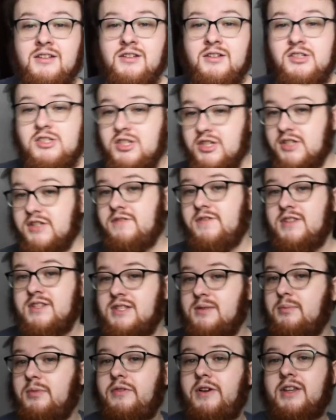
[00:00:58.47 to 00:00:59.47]
just for the
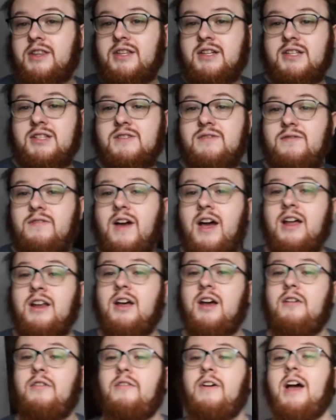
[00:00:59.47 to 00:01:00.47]
simple fact that it's
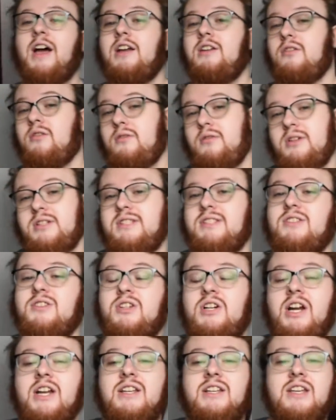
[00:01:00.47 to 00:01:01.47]
a fad or because it's
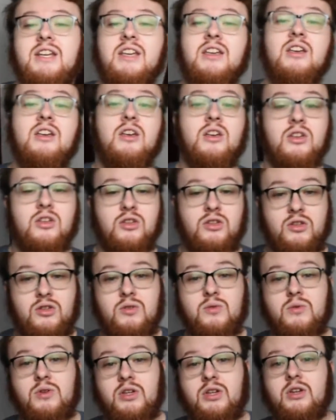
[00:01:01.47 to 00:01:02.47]
trending,
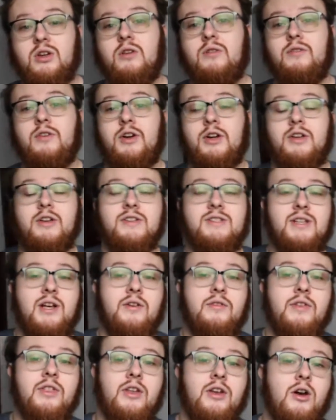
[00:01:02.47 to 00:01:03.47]
you can go fuck
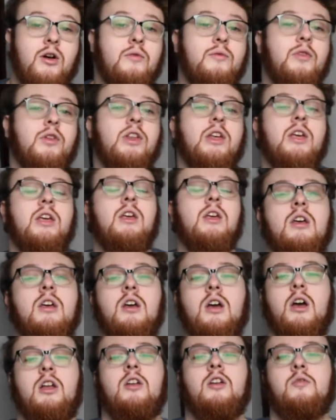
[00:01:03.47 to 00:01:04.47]
yourself. And then hopefully
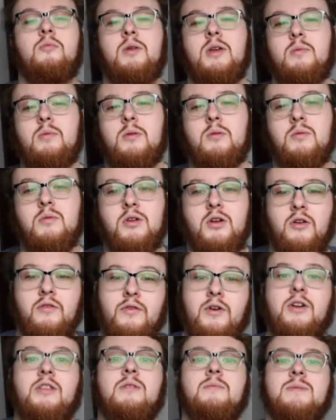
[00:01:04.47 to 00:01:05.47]
enough people will go
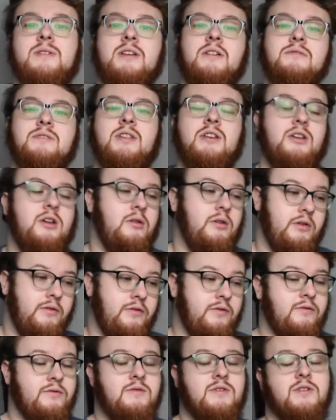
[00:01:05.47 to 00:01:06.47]
fuck themselves that going
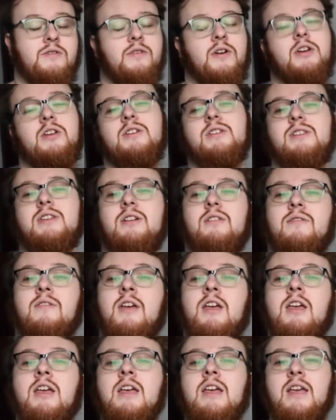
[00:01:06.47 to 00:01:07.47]
to fuck yourself
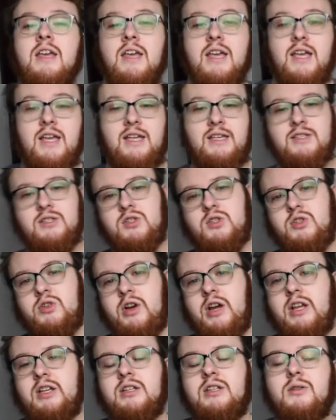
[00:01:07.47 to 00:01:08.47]
is a
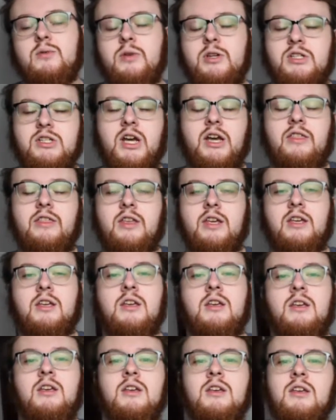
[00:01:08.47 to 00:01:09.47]
trend, which I think
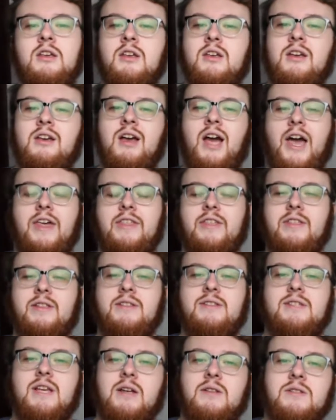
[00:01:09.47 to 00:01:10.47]

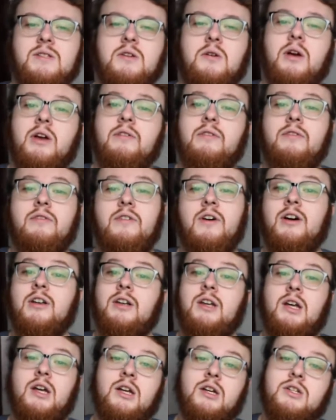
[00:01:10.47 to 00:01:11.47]
sounds quite
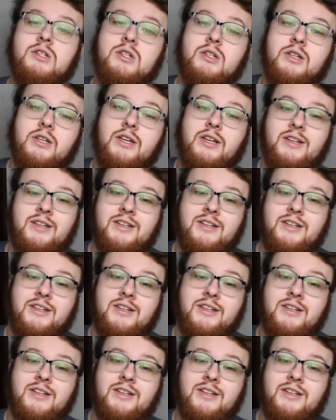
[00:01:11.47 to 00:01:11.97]
fun, actually.